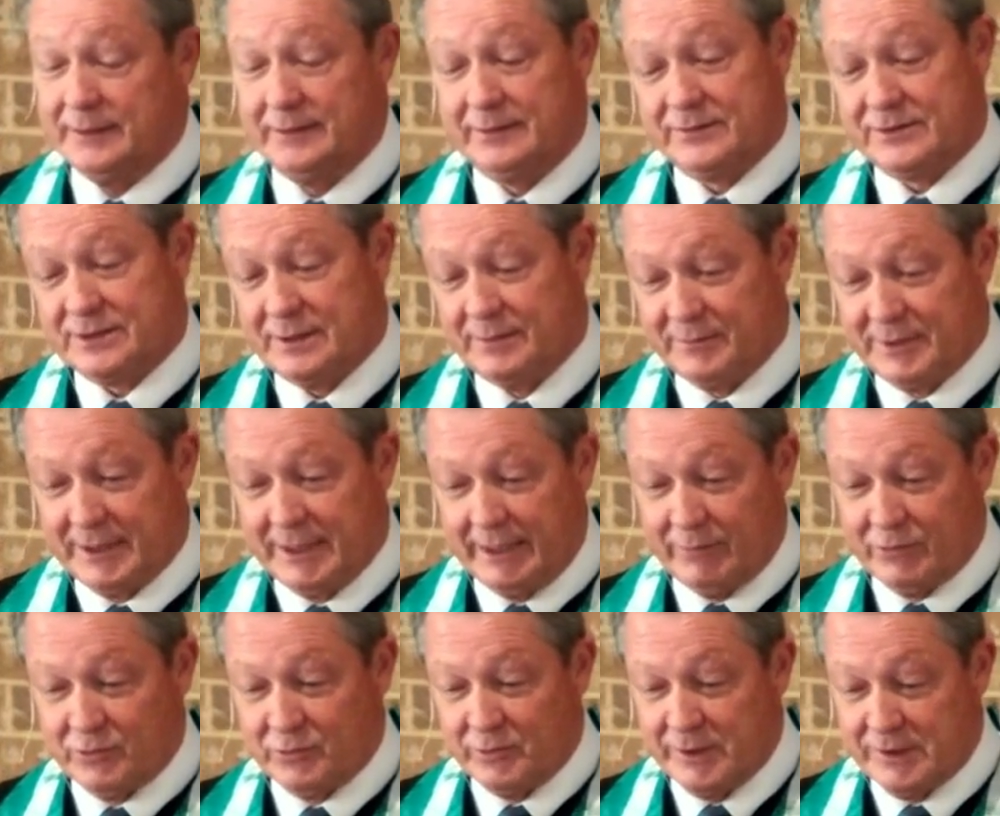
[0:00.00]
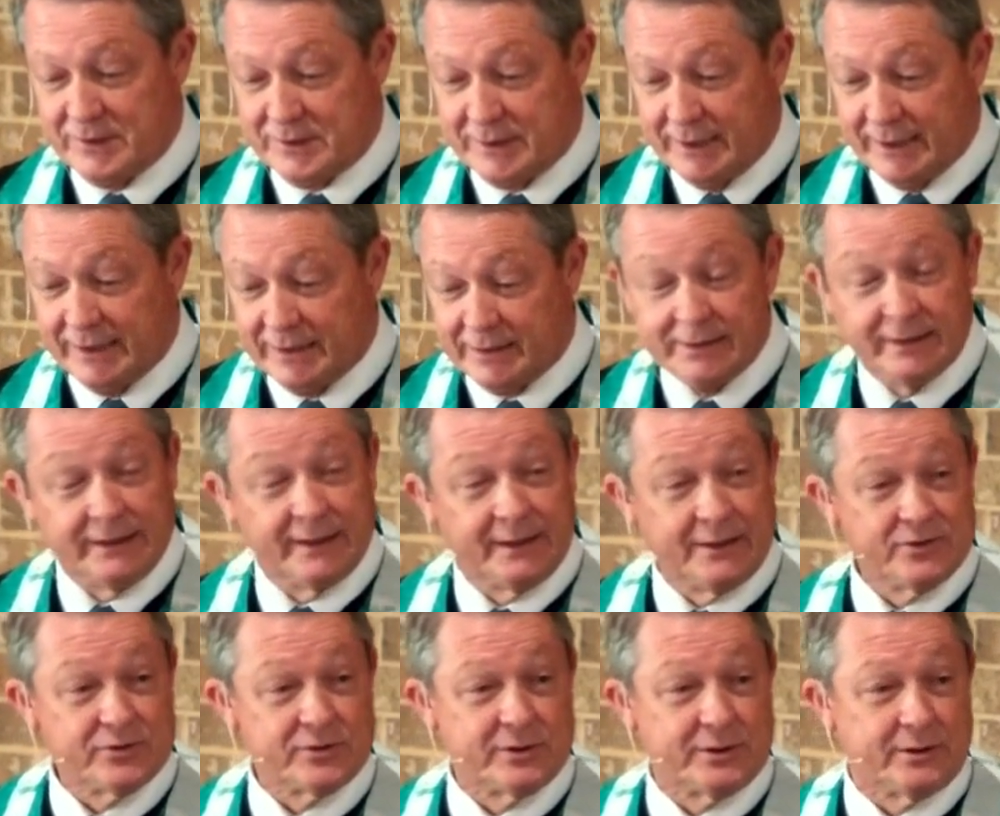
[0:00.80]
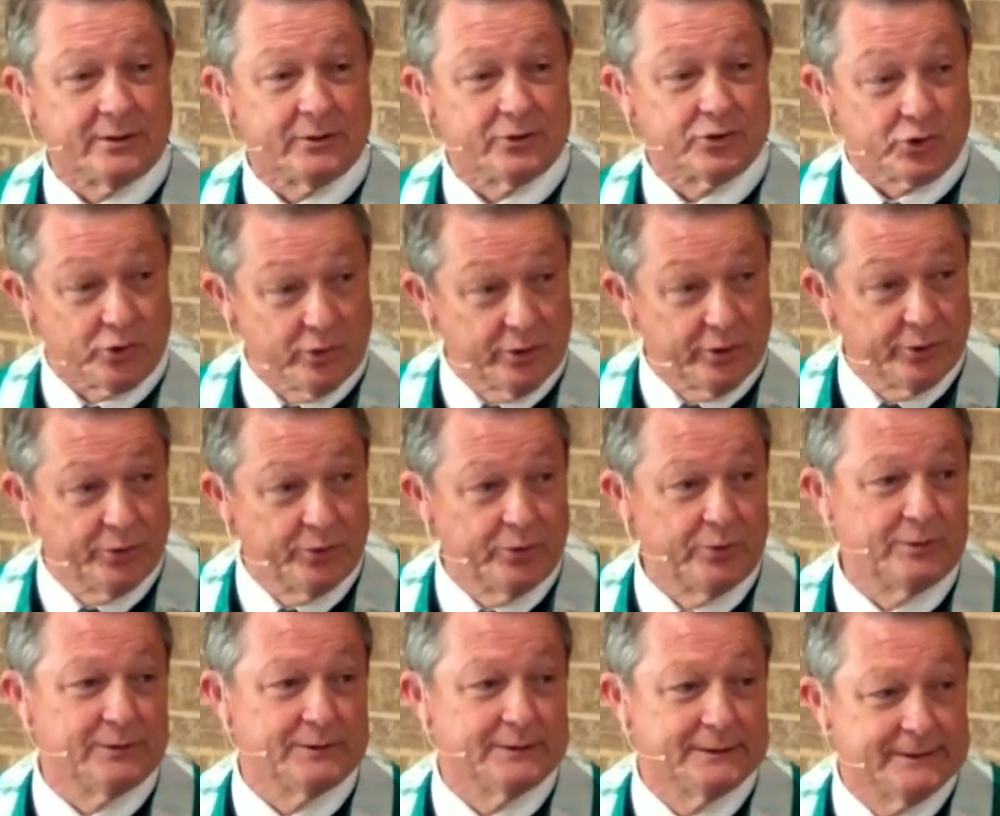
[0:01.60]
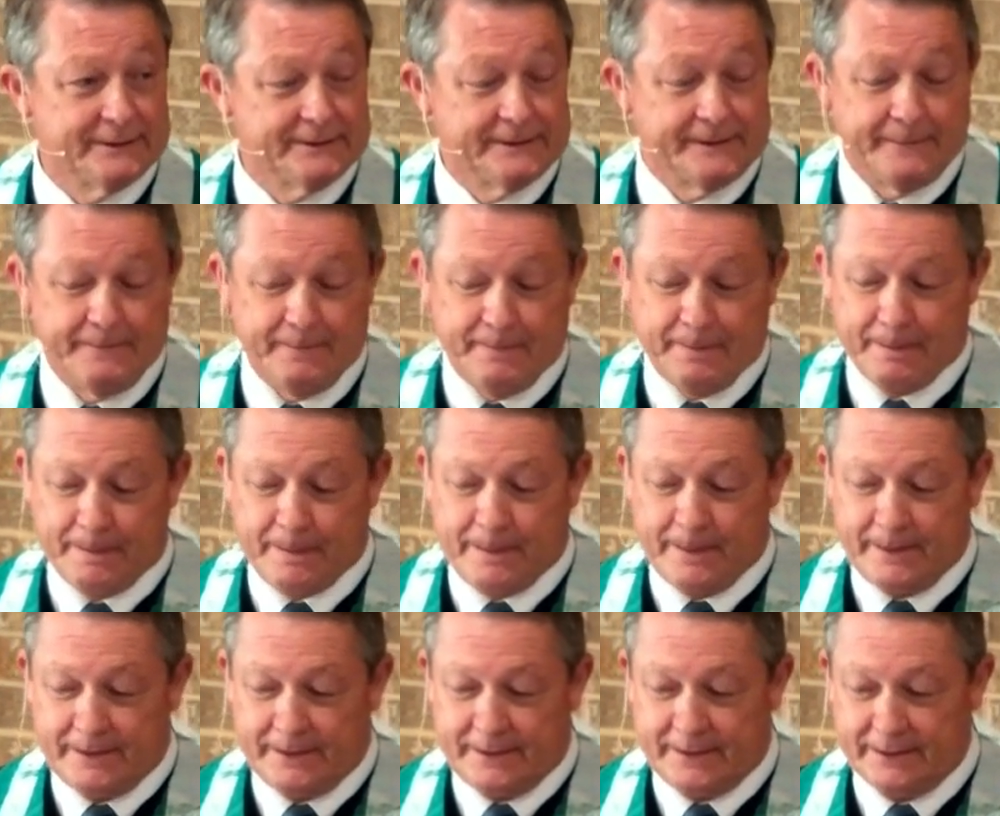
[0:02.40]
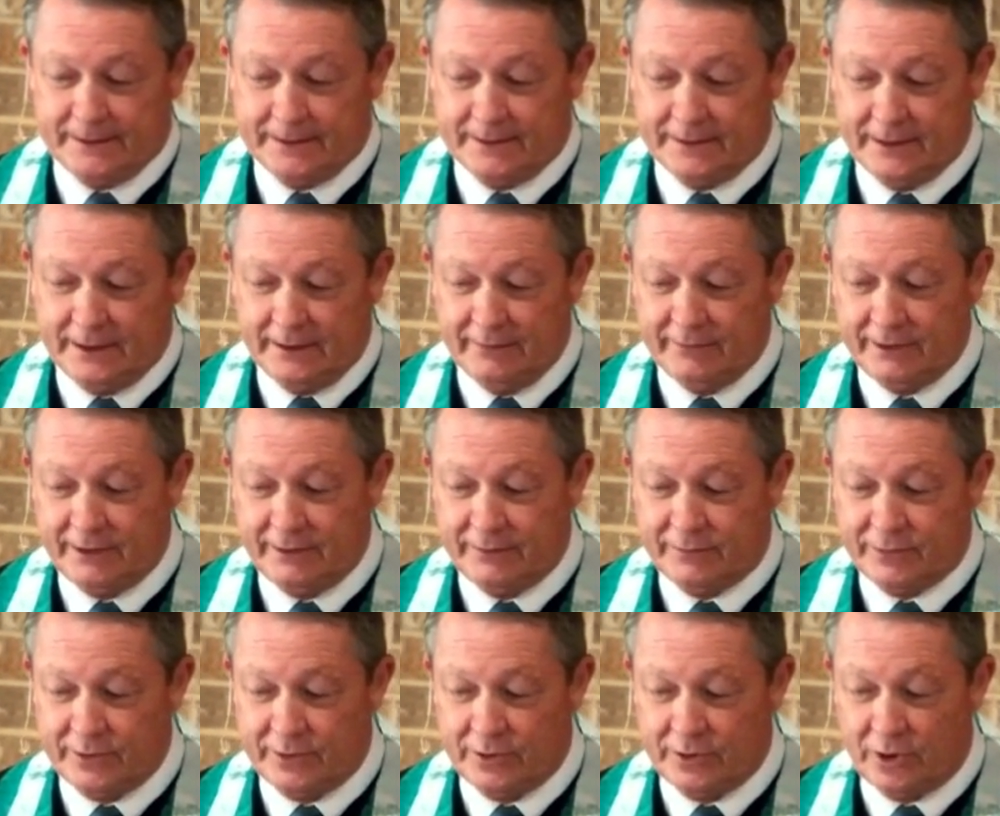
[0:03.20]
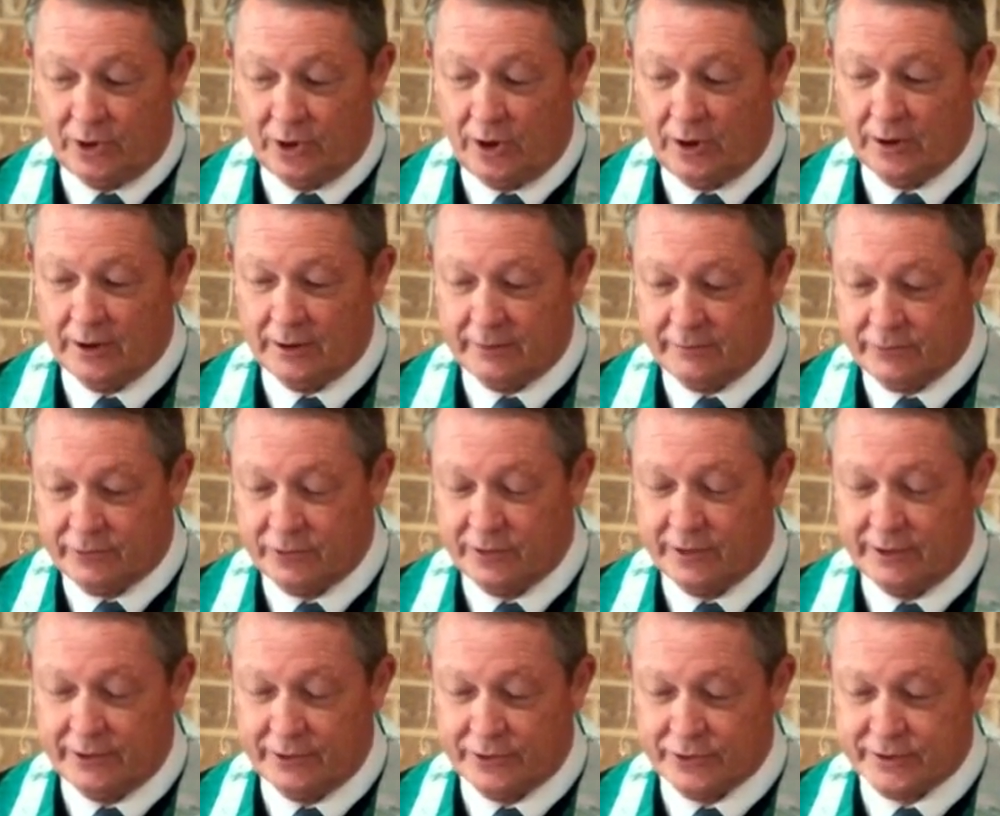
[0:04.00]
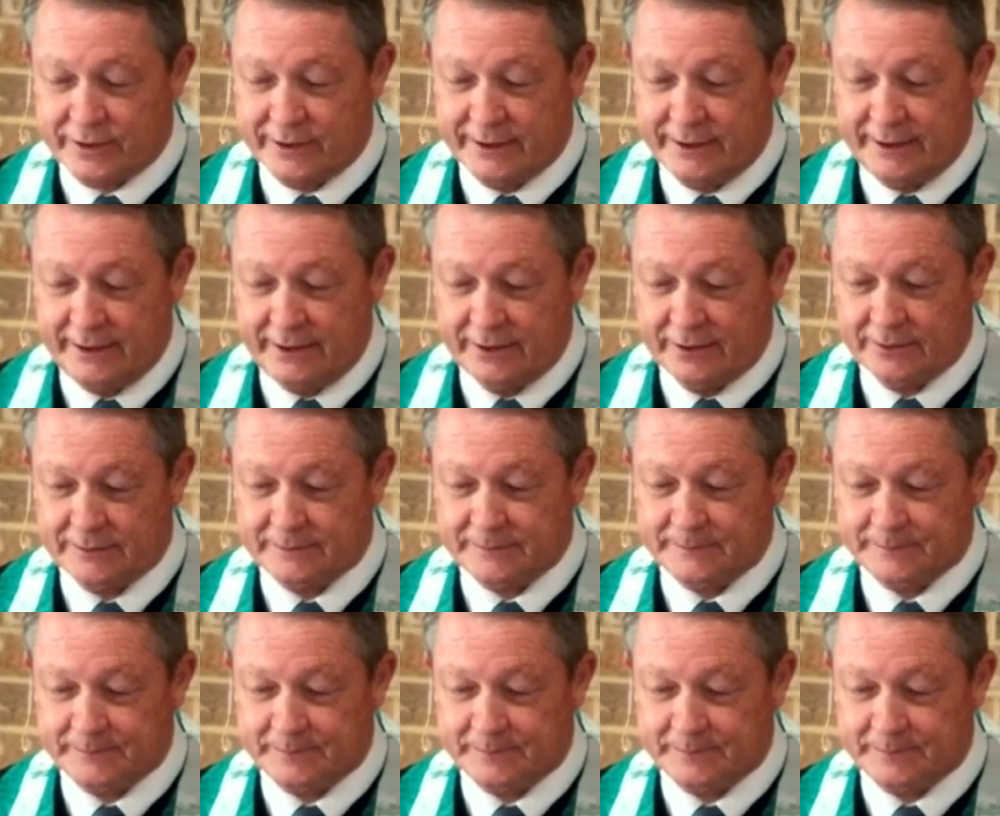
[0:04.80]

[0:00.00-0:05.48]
Sometimes we say things that are true, even if they're hard for others to hear.